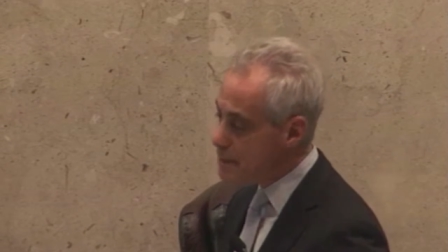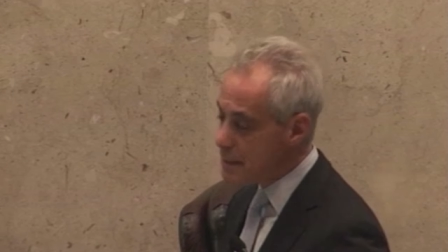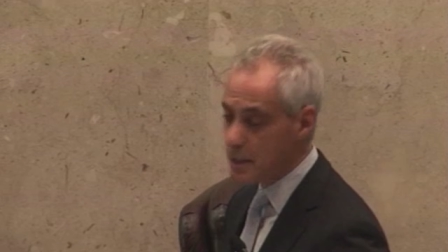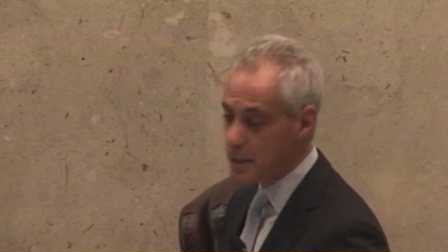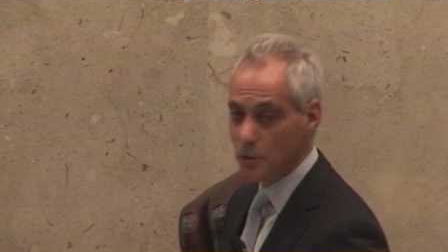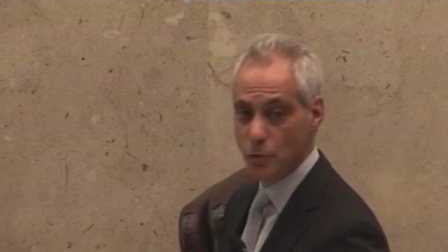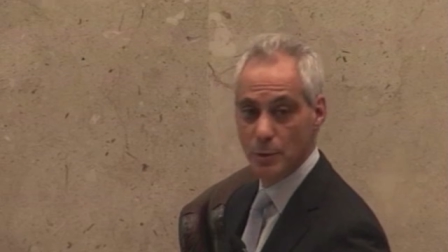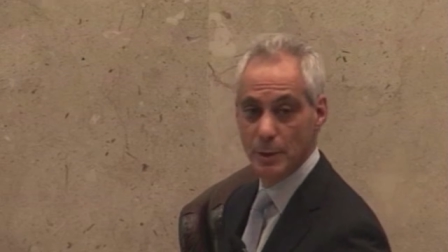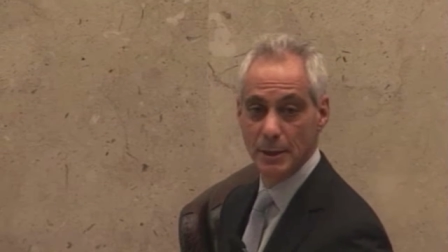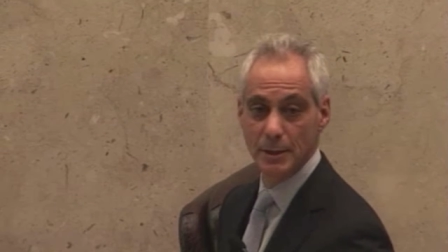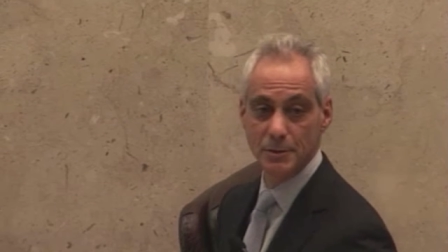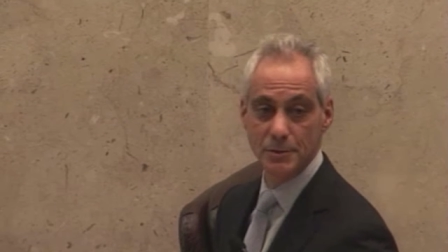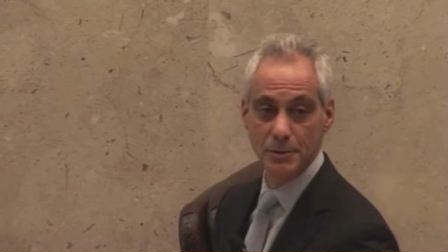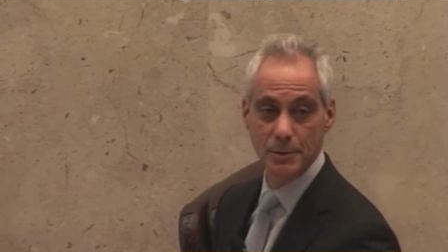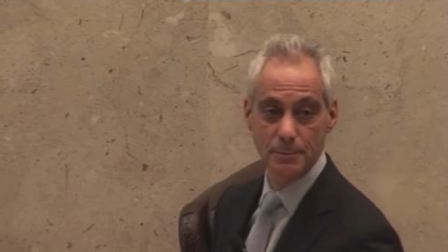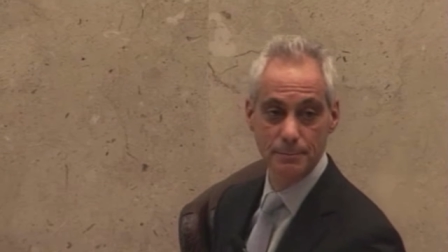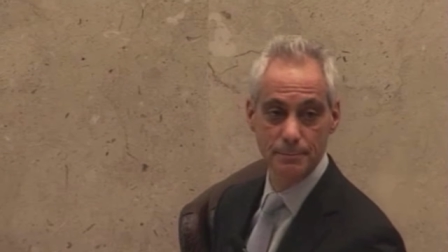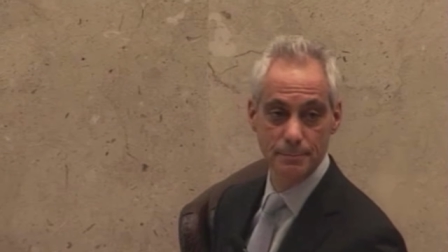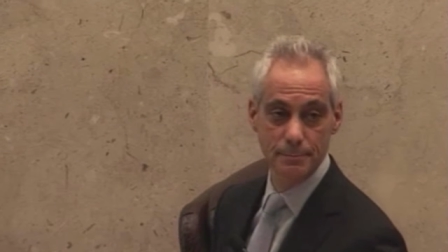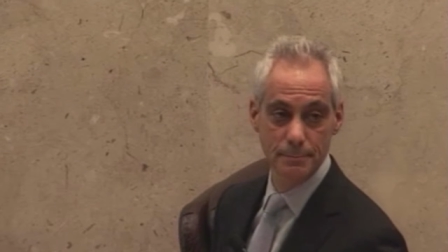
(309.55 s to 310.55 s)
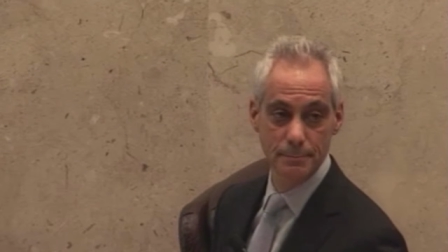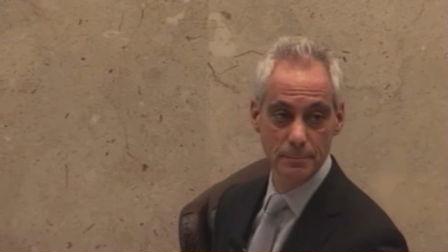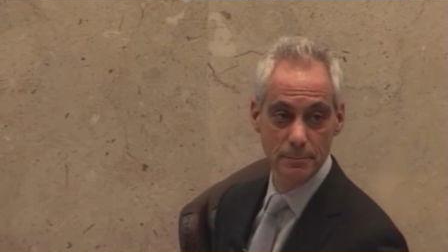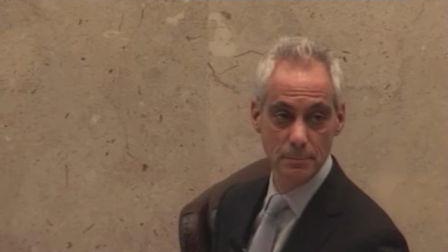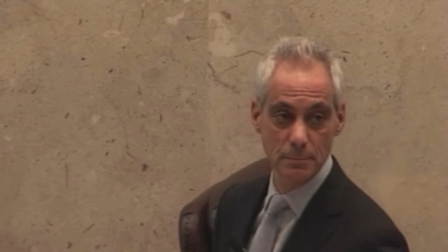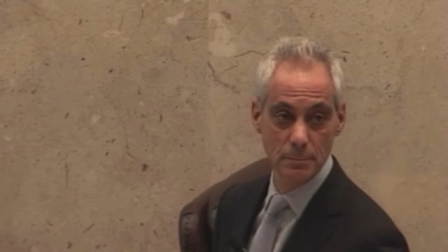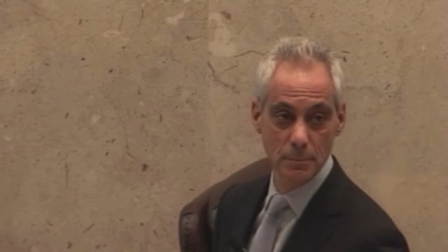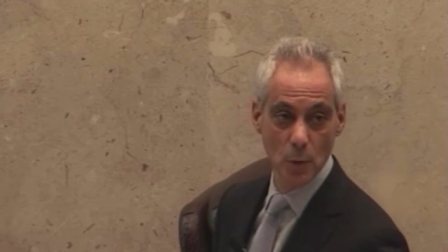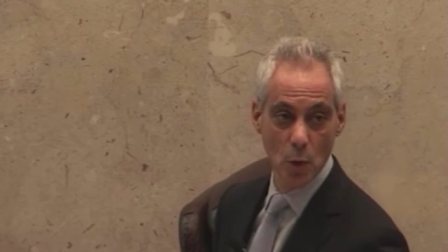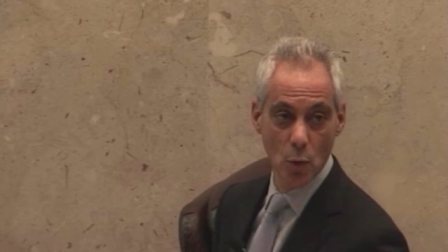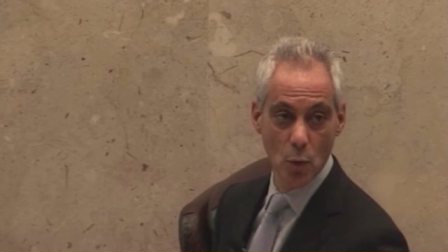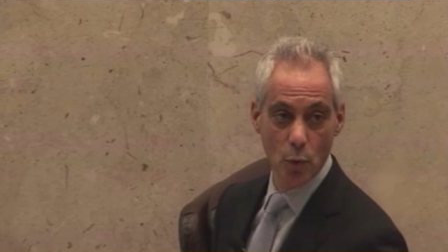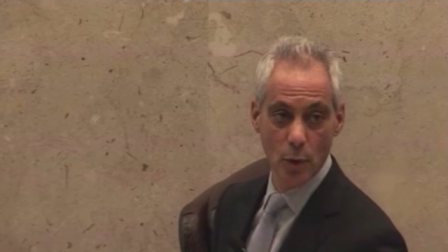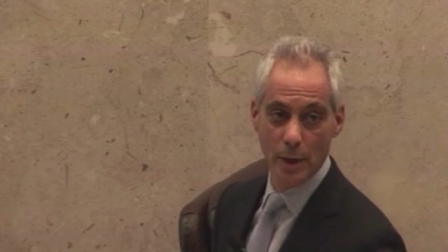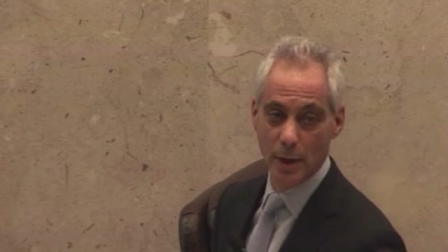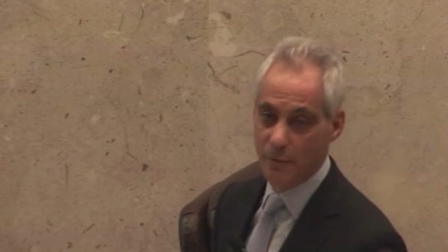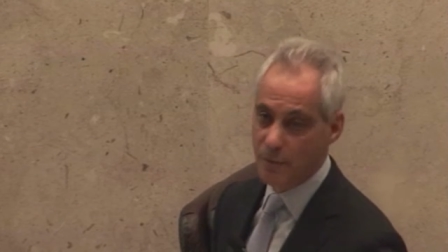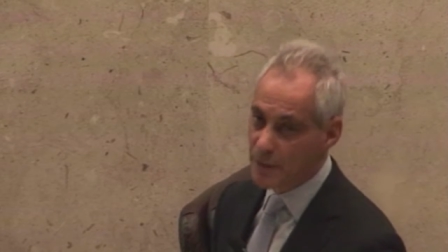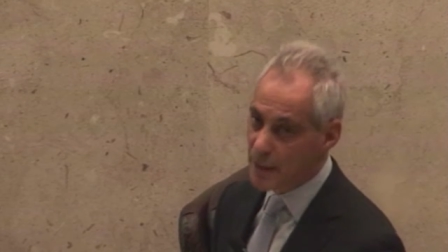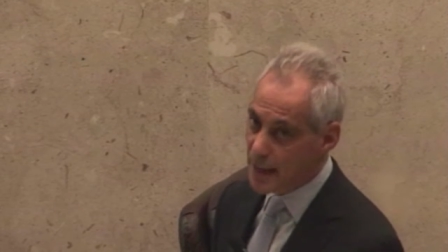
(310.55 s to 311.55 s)
the bigotry is,
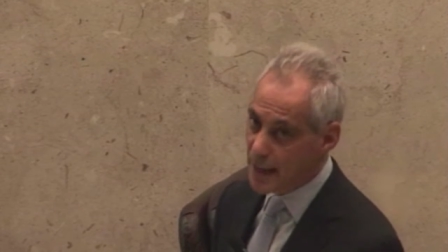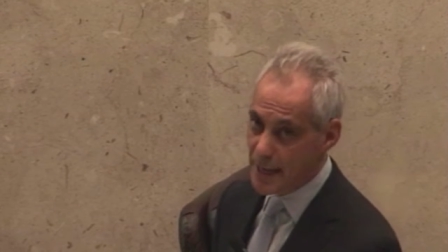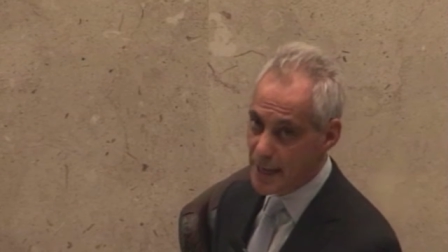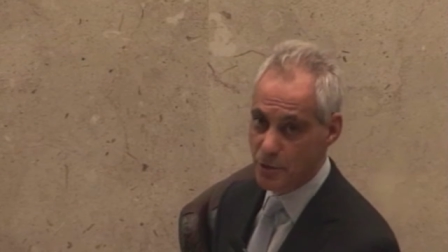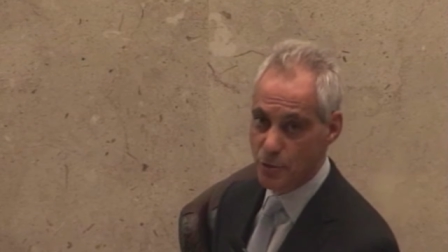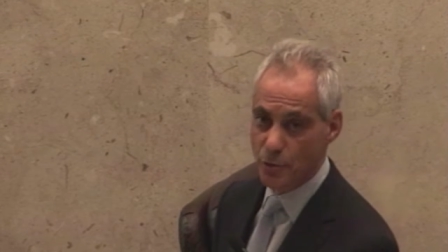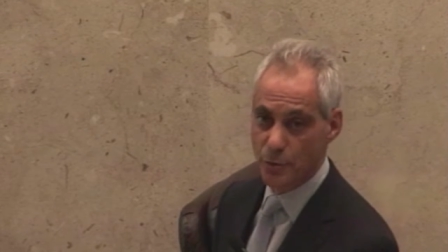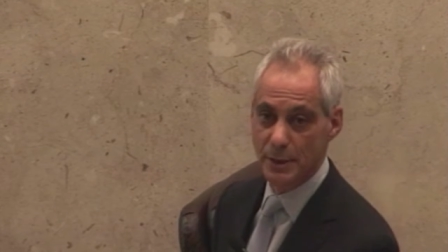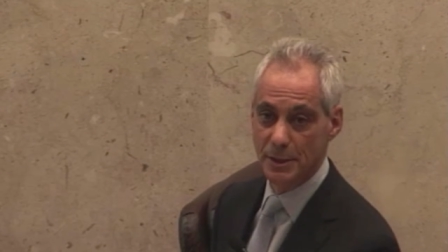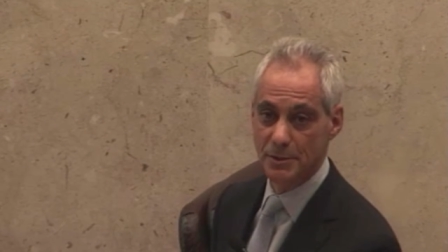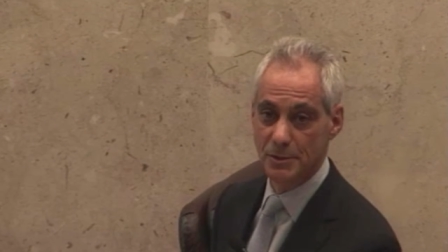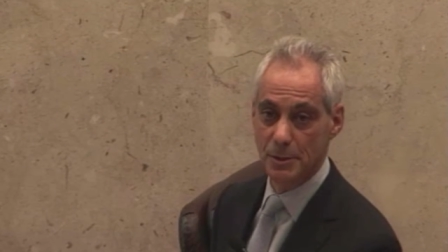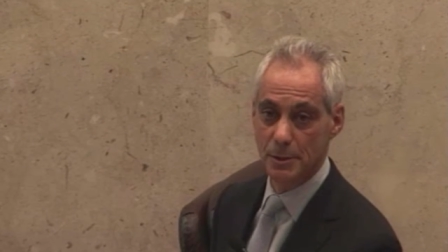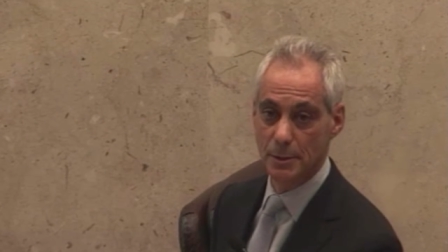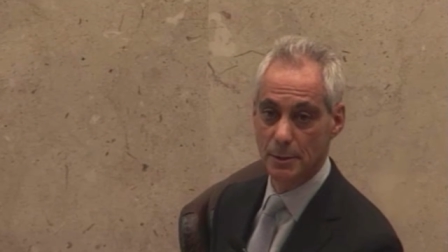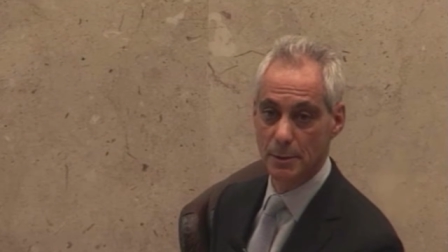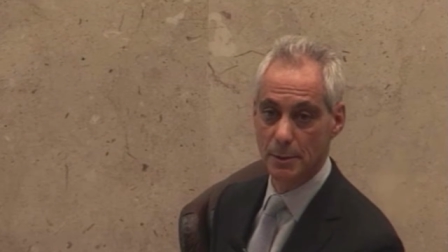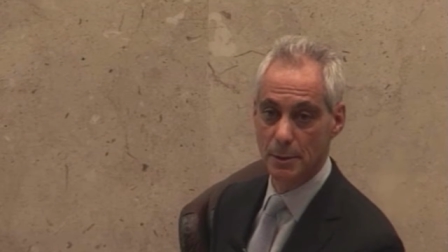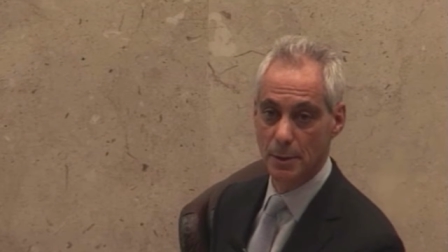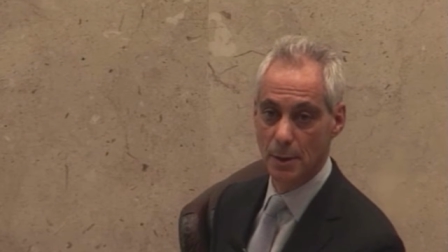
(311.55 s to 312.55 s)
whatever the hatred is.